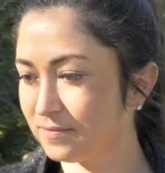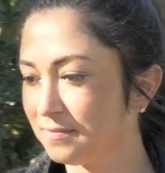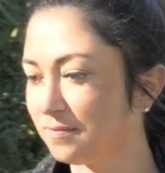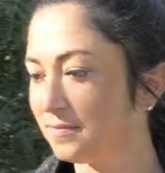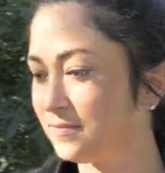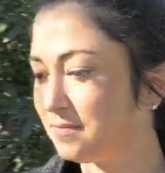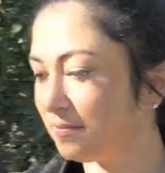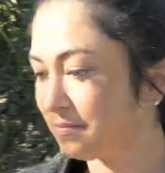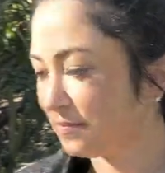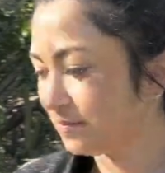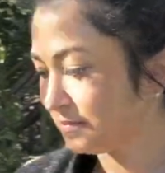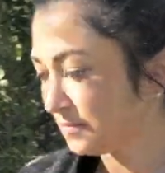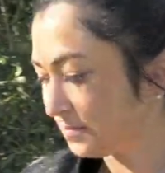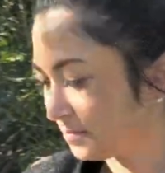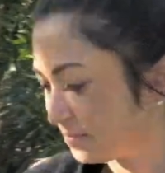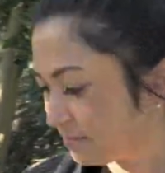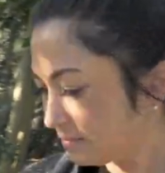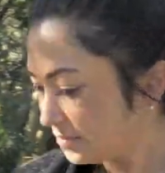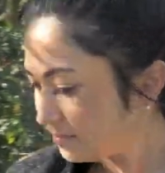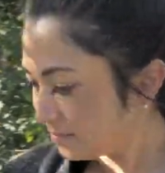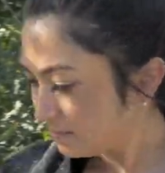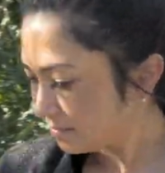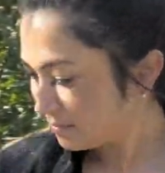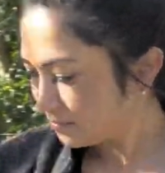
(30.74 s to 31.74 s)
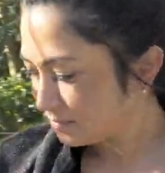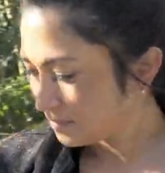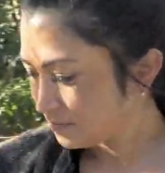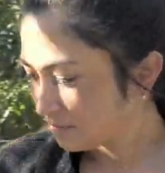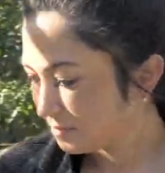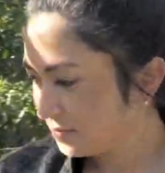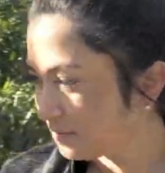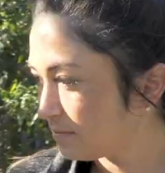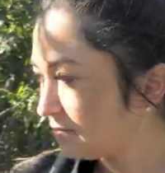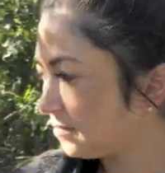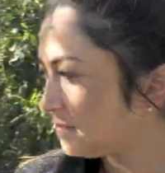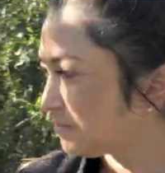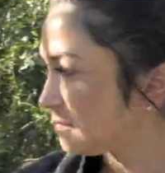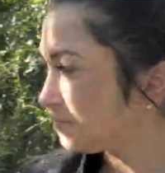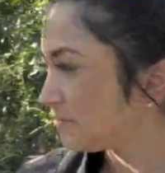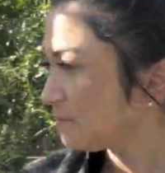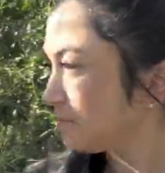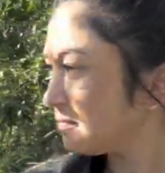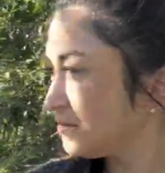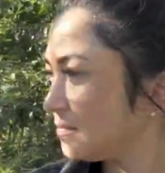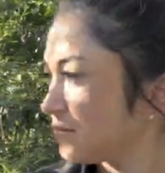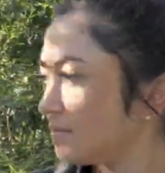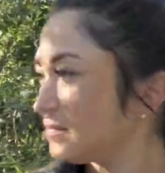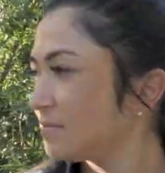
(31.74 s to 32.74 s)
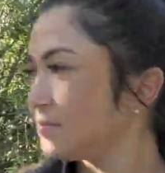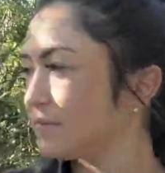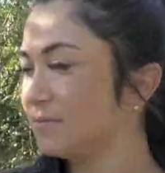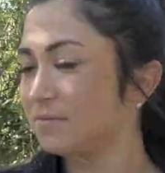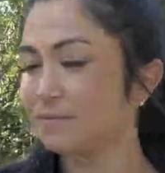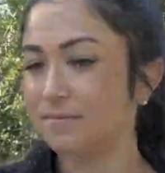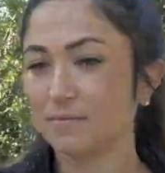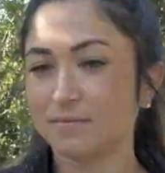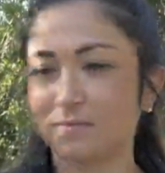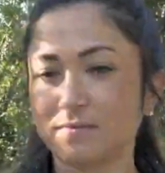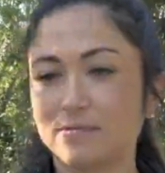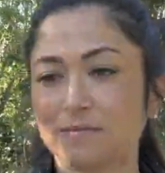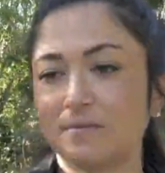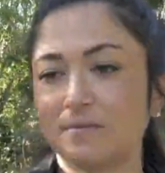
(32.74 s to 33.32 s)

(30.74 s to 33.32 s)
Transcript: shifts, so we have a long three-day weekend,